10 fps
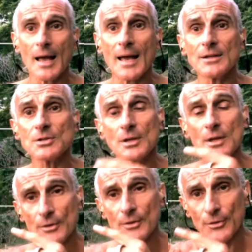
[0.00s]
And
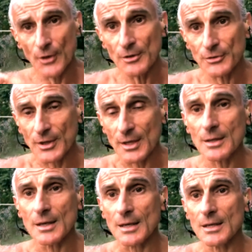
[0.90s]
the third
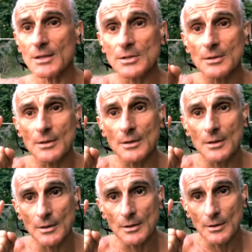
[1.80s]
thing is
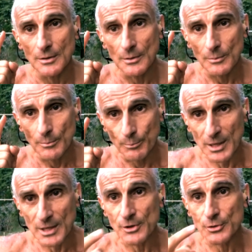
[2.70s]

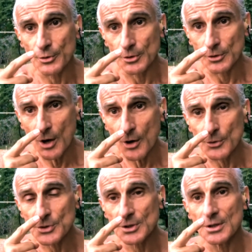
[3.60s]
breathing through the
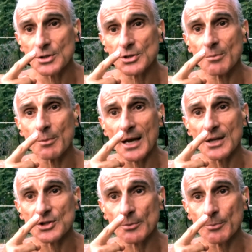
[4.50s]
nose
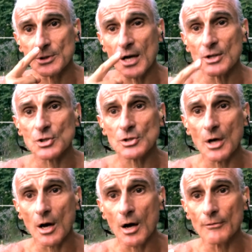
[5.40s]
stimulates the
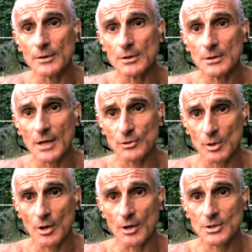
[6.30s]
production of
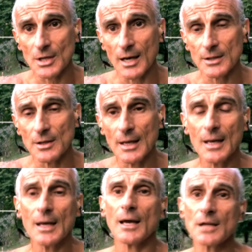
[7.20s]
nitric oxide.
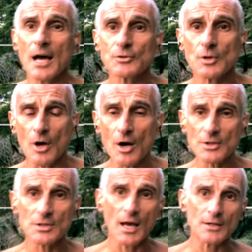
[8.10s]
And nitric
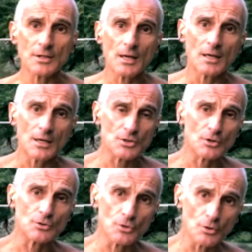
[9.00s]
oxide is
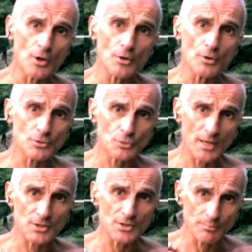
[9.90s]
a
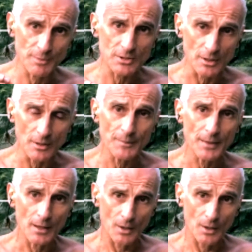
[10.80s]
neurotransmitter